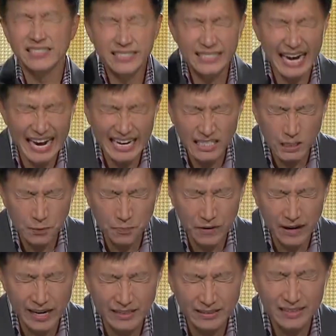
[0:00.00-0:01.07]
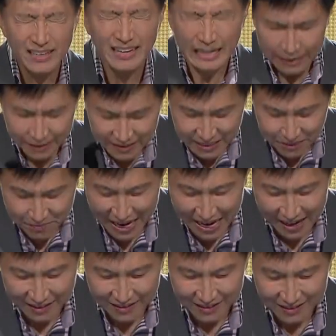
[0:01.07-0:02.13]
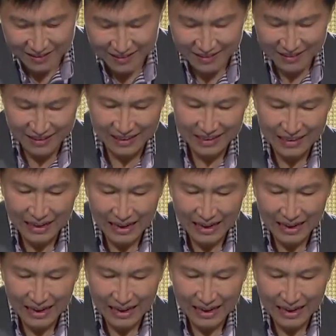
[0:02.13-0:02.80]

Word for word: desperate demands.